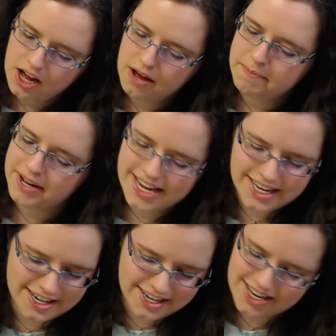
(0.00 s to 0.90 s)
But he
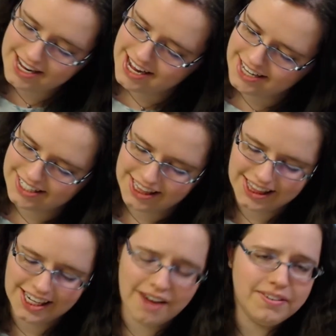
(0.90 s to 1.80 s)
has a
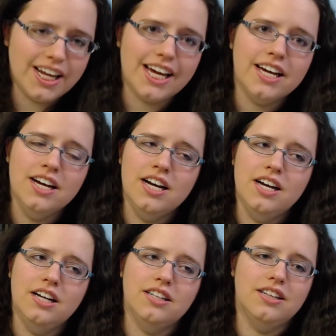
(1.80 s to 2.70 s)
lovely
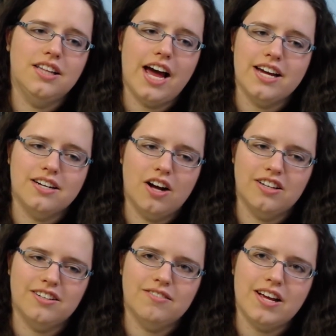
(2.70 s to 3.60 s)
light
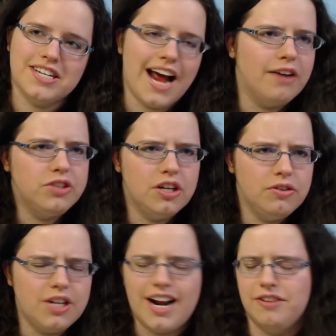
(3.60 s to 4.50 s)
is it alto?
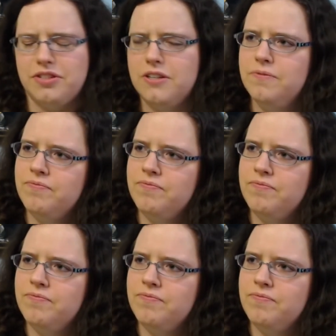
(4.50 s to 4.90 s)
Not alto.